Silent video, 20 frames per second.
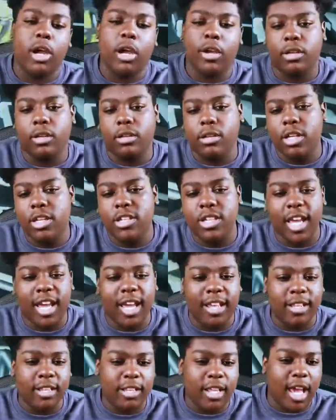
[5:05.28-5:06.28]

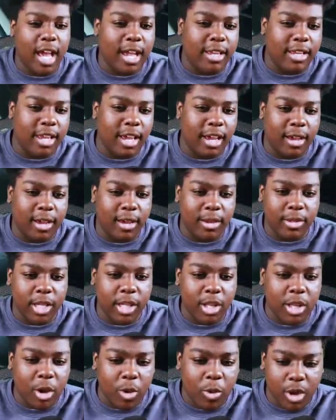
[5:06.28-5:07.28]
Yeah, nah, yeah. You
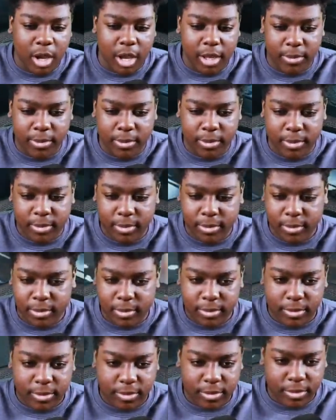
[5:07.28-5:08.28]
know what?
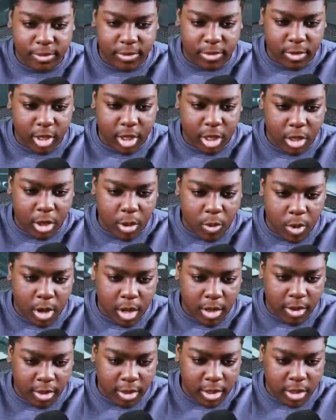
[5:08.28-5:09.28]
You know
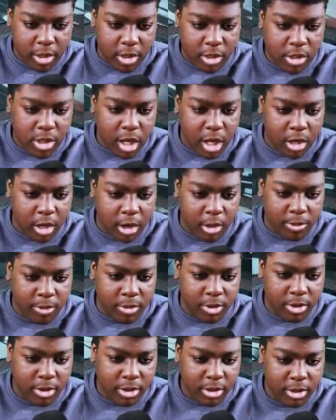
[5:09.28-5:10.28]
what? Shut up.
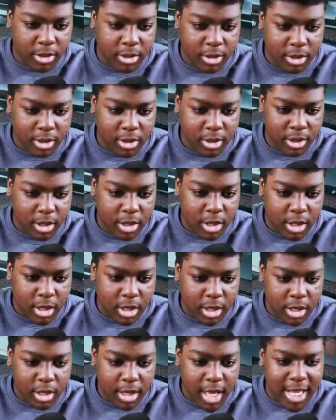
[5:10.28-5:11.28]

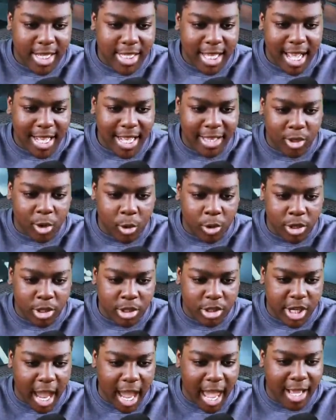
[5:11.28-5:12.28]
That's not doing
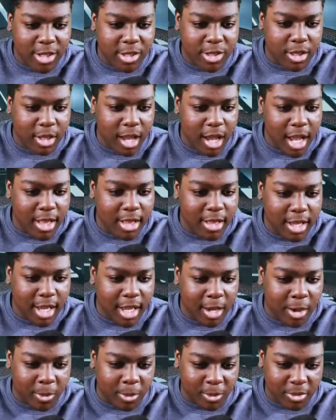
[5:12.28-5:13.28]
jacks, nothing to
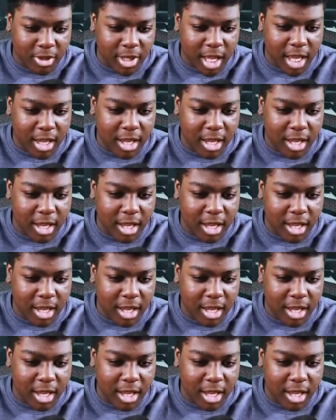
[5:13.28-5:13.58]
him, think.